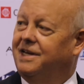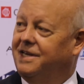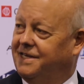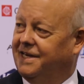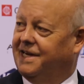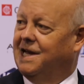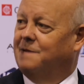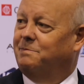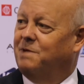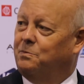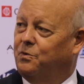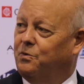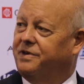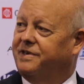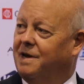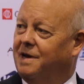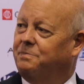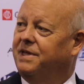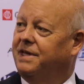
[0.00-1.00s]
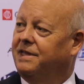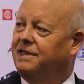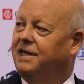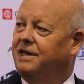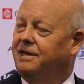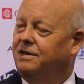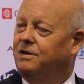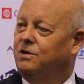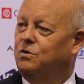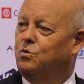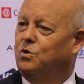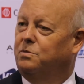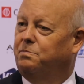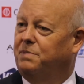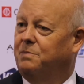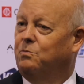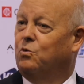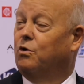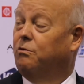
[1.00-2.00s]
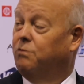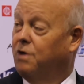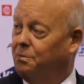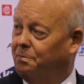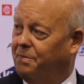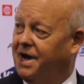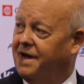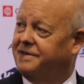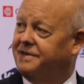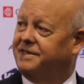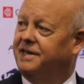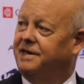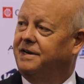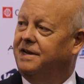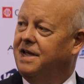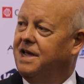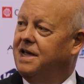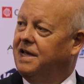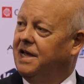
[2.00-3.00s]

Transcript: to come up with something that would be more robust and